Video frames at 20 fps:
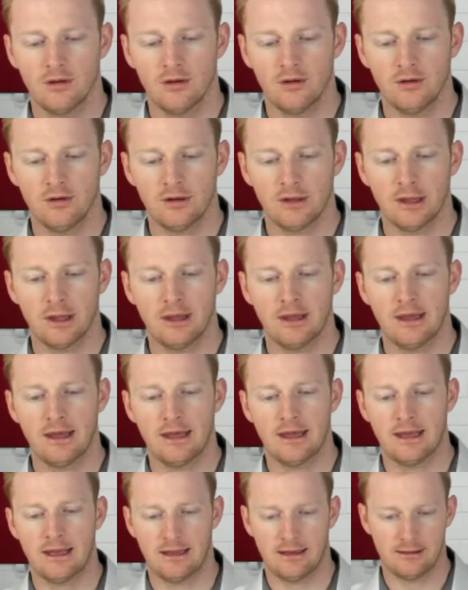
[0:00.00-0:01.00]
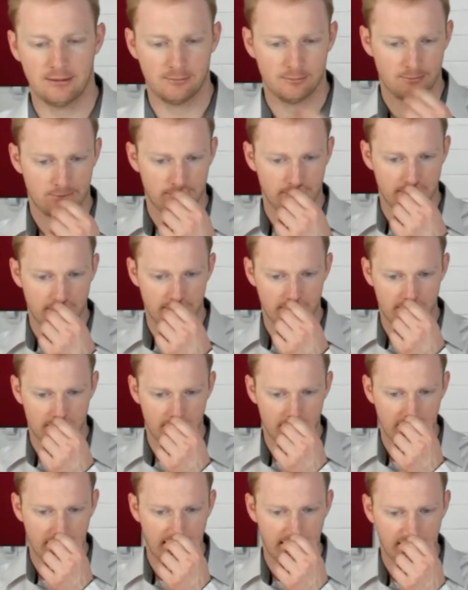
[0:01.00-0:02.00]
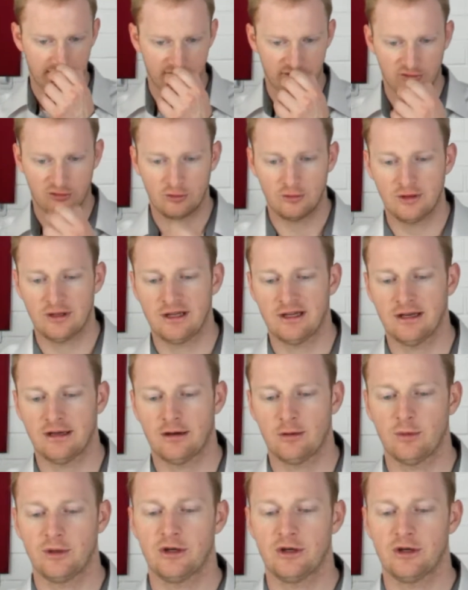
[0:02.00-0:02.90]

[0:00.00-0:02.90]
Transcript: Okay. Last two here,